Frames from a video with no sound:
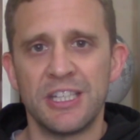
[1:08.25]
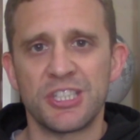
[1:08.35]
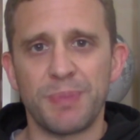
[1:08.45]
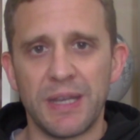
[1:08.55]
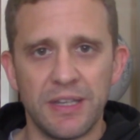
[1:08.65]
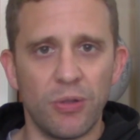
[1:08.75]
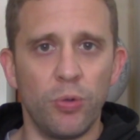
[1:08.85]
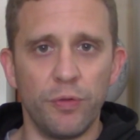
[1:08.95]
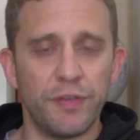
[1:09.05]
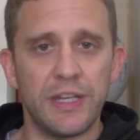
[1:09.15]
spend
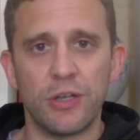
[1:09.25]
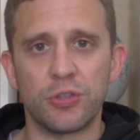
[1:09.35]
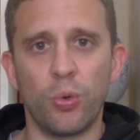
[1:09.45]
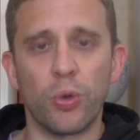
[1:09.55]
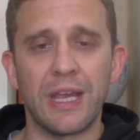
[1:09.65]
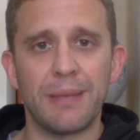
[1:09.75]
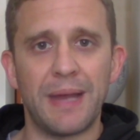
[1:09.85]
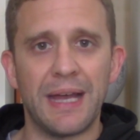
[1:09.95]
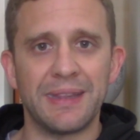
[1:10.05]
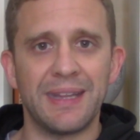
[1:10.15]
all video talking
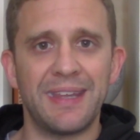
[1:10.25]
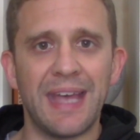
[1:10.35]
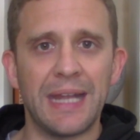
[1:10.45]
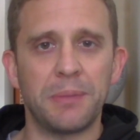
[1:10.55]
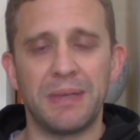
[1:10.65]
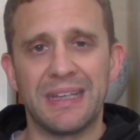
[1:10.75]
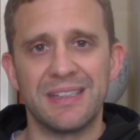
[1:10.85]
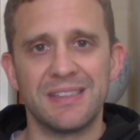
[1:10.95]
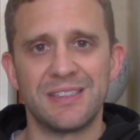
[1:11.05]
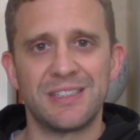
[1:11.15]
about that
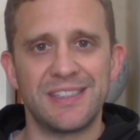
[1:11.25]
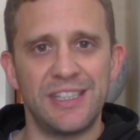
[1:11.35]
because